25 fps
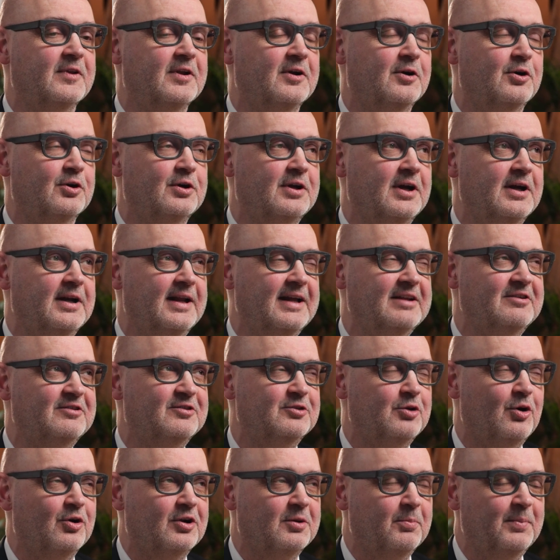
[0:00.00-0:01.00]
Okay, let's
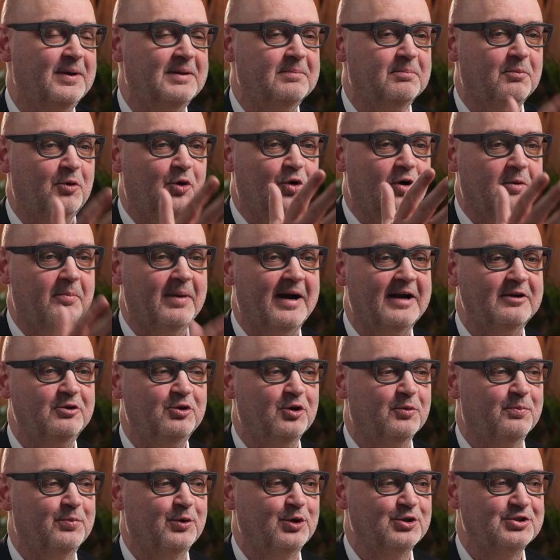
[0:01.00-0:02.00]
talk a bit more about
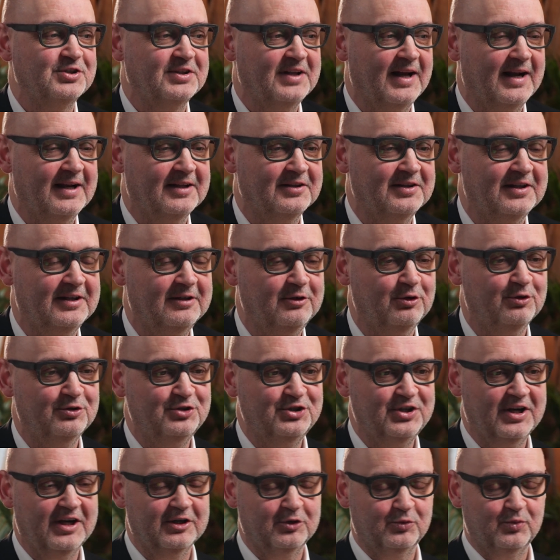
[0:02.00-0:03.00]
your personality. You
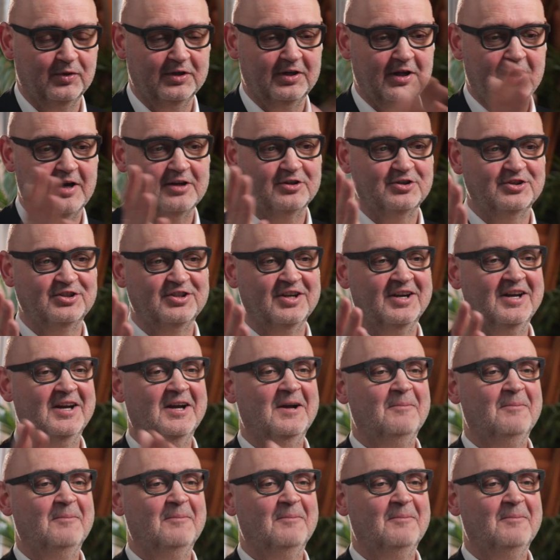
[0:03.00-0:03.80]
shared with us